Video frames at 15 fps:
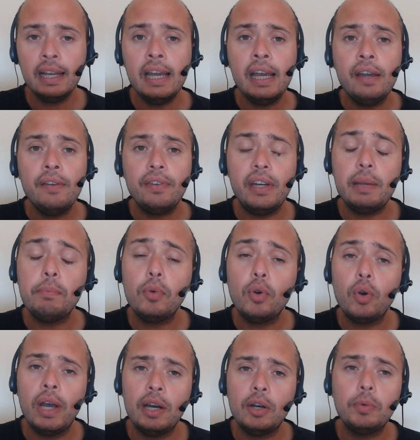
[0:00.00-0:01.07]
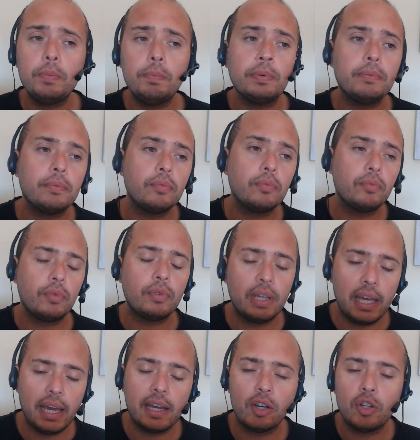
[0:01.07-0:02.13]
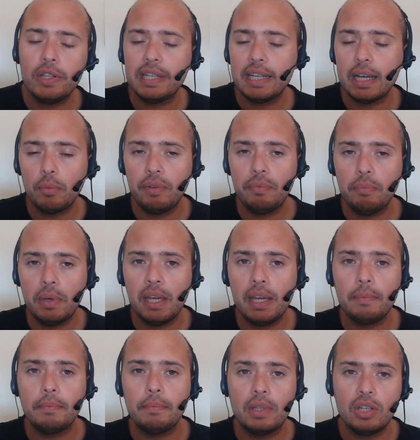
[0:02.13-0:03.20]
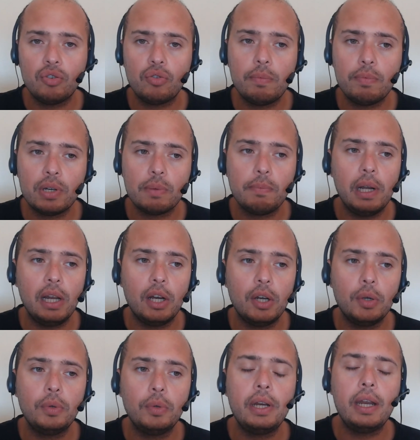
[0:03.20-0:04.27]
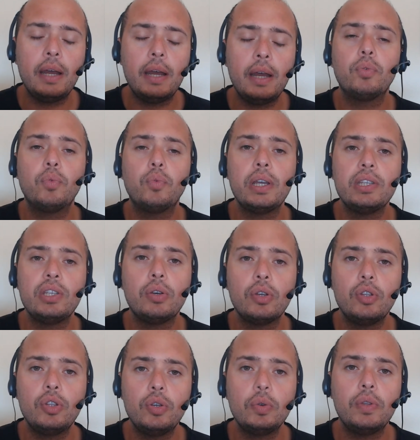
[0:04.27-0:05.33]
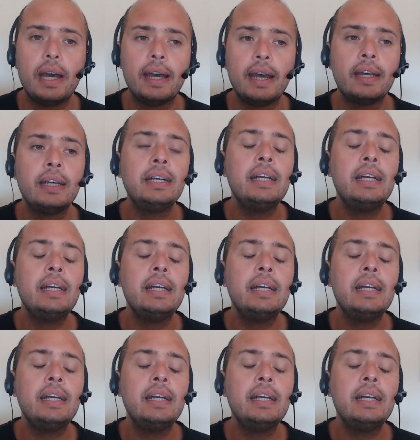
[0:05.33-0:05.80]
If you need more help, get in contact with me. Description below, number of ways you can do that.